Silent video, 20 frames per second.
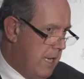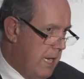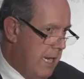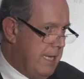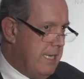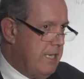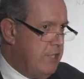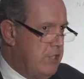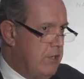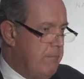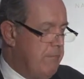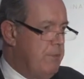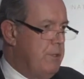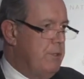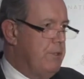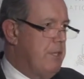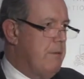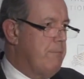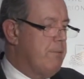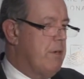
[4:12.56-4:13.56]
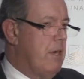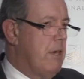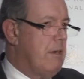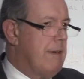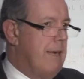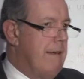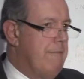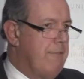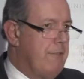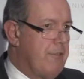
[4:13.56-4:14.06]
any shipbuilding
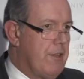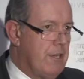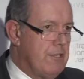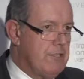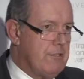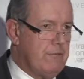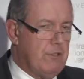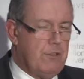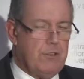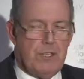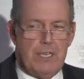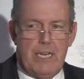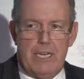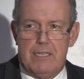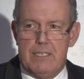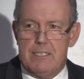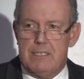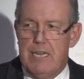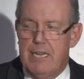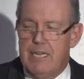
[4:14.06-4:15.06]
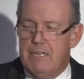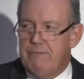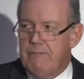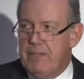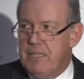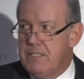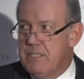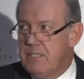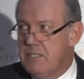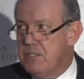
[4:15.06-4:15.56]
program, for those of you that understand
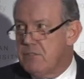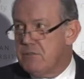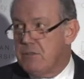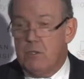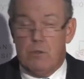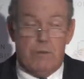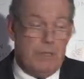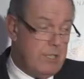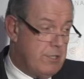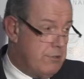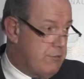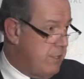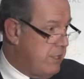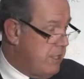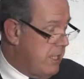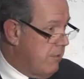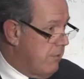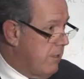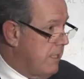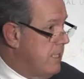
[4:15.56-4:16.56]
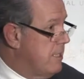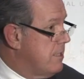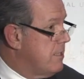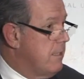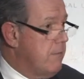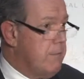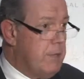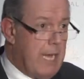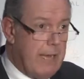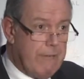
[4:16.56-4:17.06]
defence industry or industry generally, is
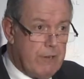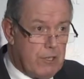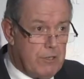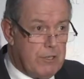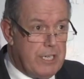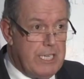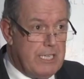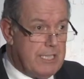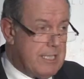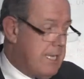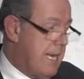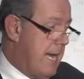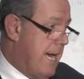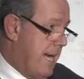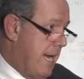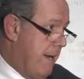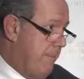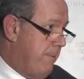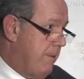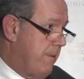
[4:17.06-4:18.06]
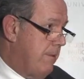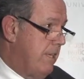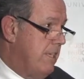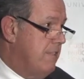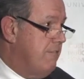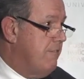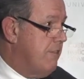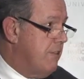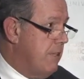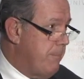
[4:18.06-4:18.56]
we have a green startup.
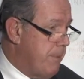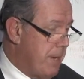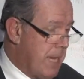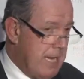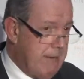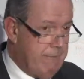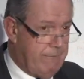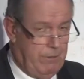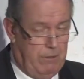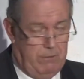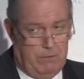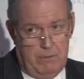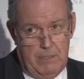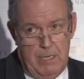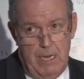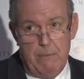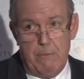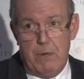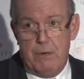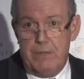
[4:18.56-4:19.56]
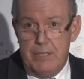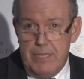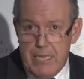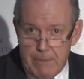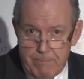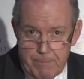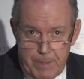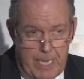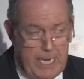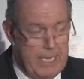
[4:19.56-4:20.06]
It's very painful, and we're in
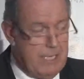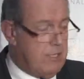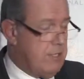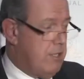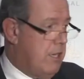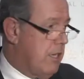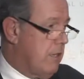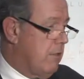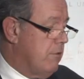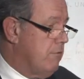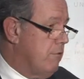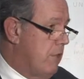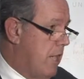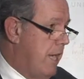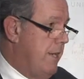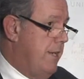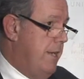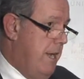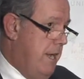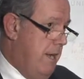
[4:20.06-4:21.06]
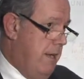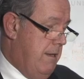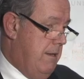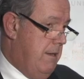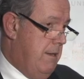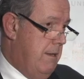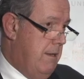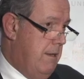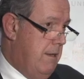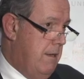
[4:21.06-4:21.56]
that pain cycle right now.
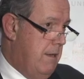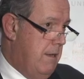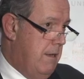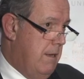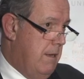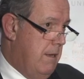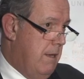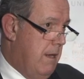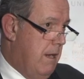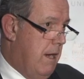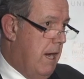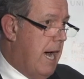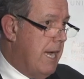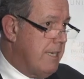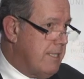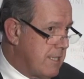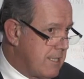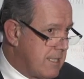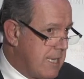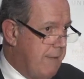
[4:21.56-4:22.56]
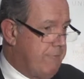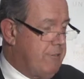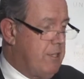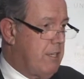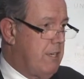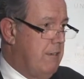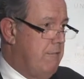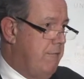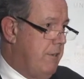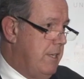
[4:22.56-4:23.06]
I just have to
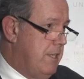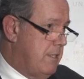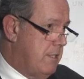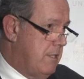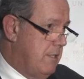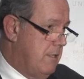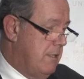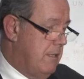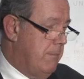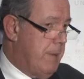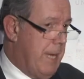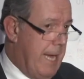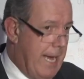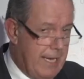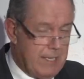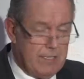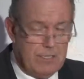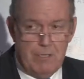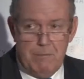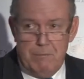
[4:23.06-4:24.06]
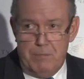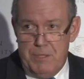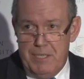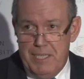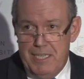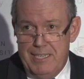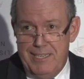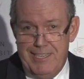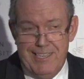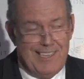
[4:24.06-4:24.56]
convince the powers that
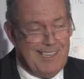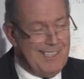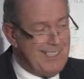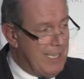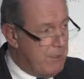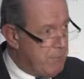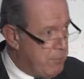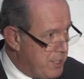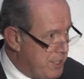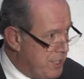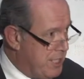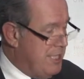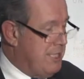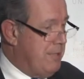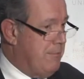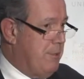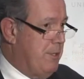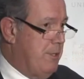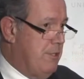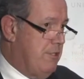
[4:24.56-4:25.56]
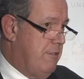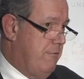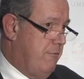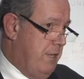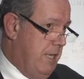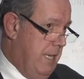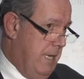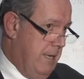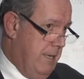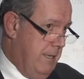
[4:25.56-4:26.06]
be that we need to
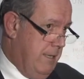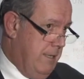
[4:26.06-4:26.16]
persevere.